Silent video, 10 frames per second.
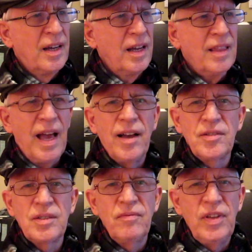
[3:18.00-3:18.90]
A
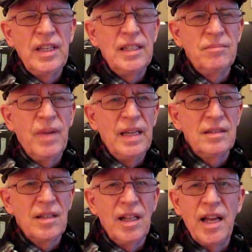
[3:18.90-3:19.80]
thousand feet
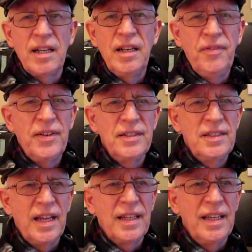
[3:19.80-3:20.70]
makes a lot of
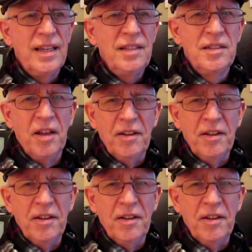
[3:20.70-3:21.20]
difference, I guess.